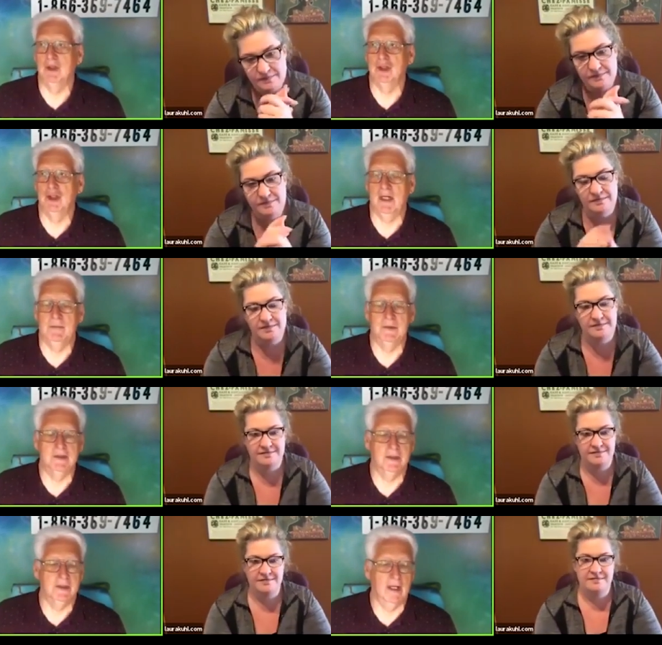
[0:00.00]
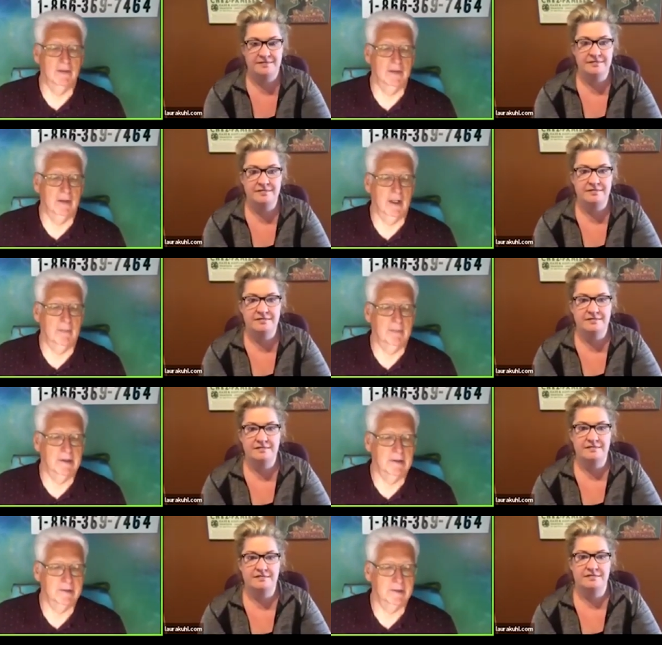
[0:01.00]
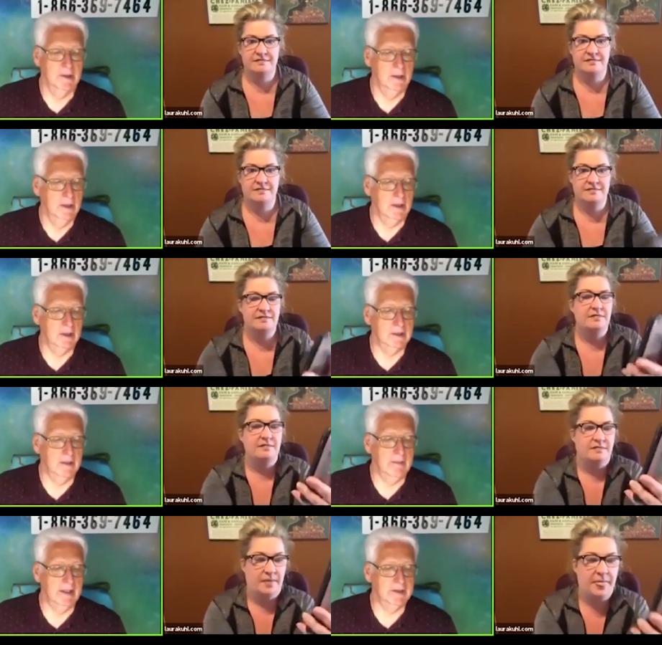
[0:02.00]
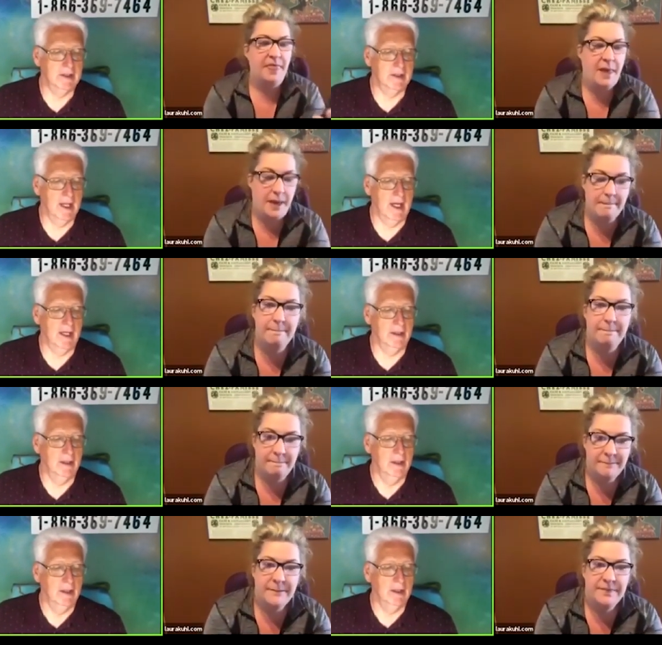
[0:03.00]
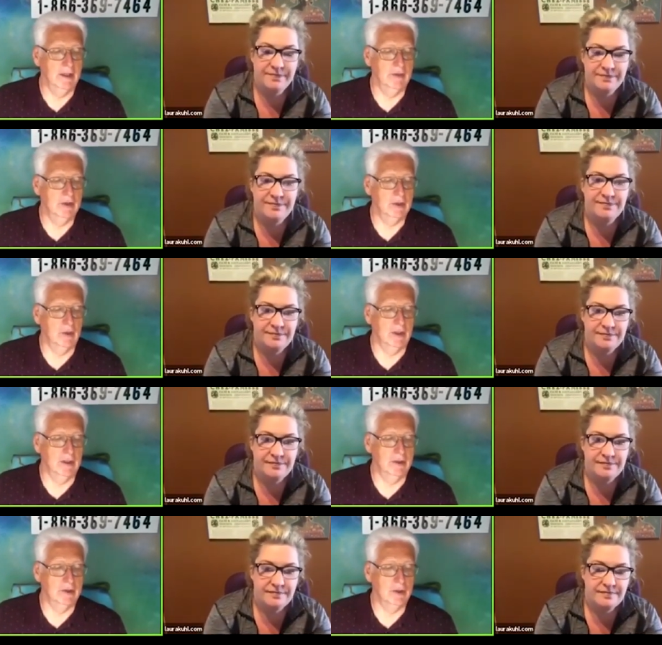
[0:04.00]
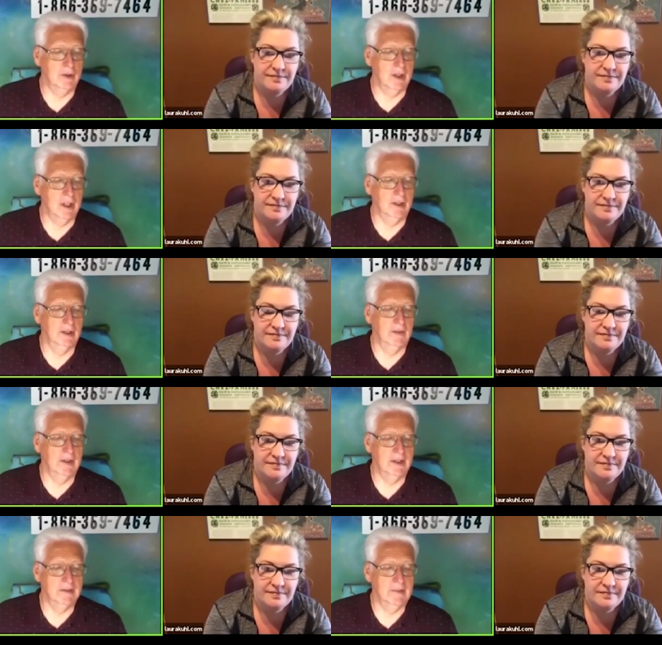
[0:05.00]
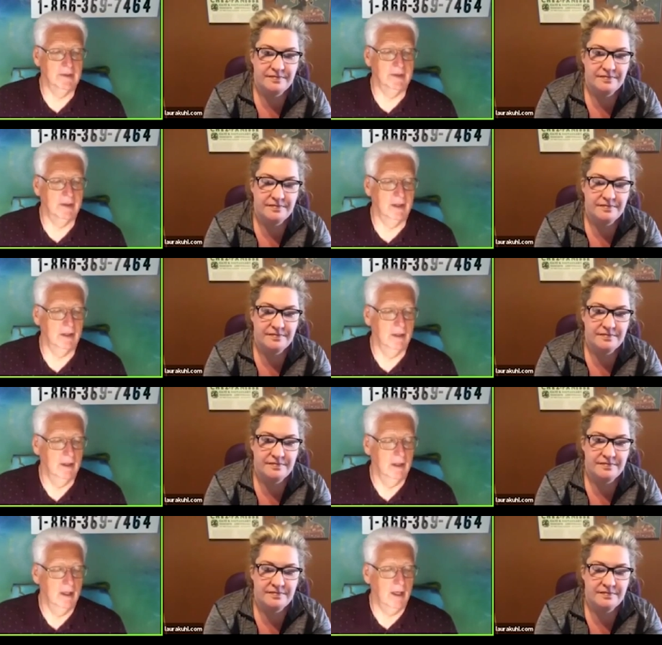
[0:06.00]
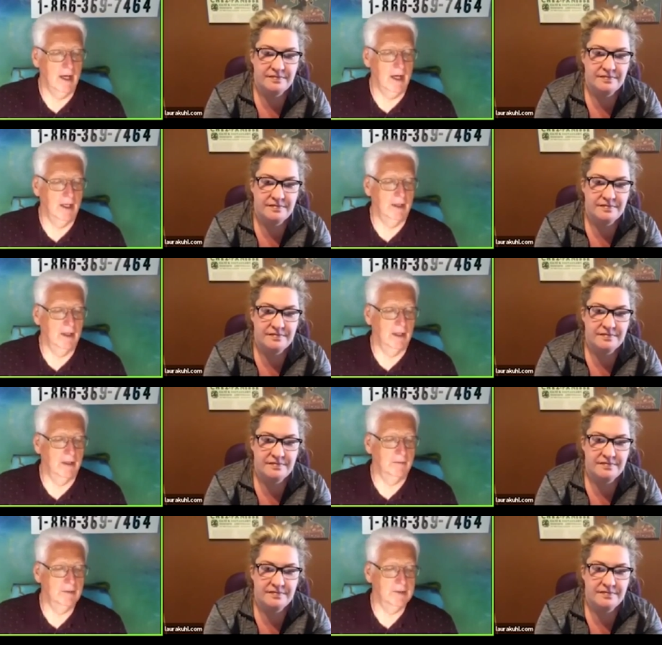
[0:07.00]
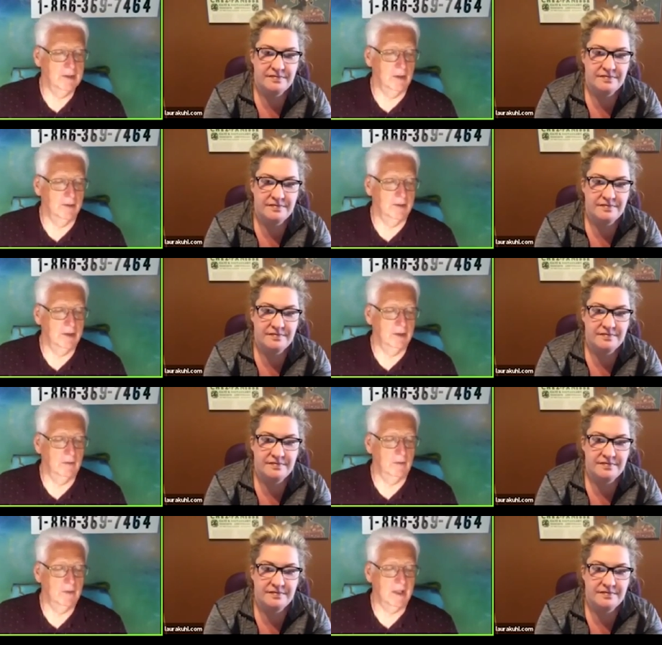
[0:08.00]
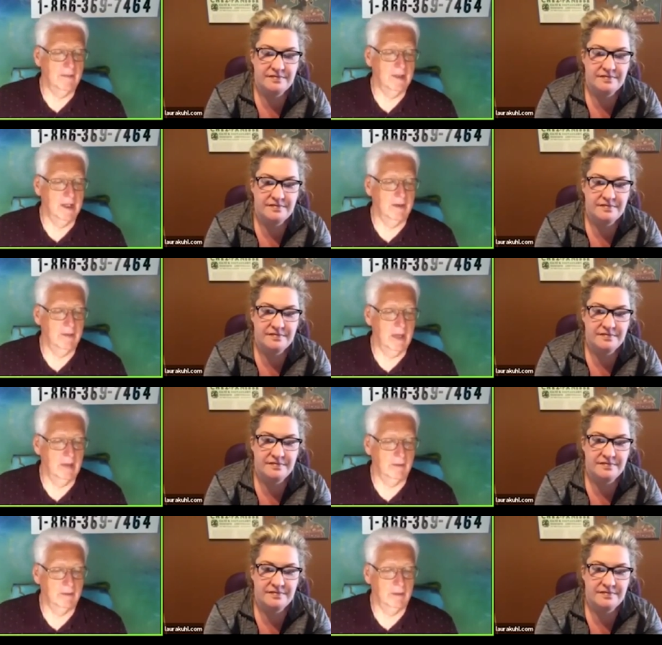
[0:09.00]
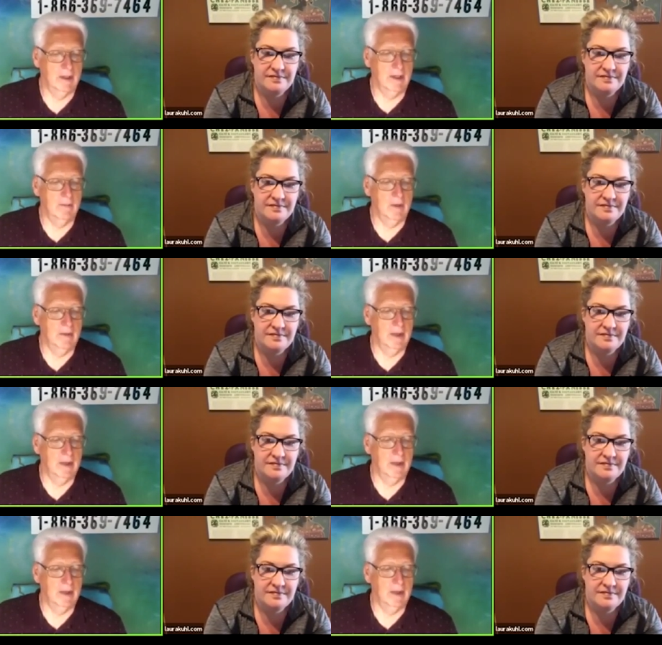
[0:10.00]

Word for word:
Speaker 1: is James. He's down here helping us. He's an amazing guy, and he was showing his new kingdom that he's building there. And he said, oh, the deer will be coming down the mountain any moment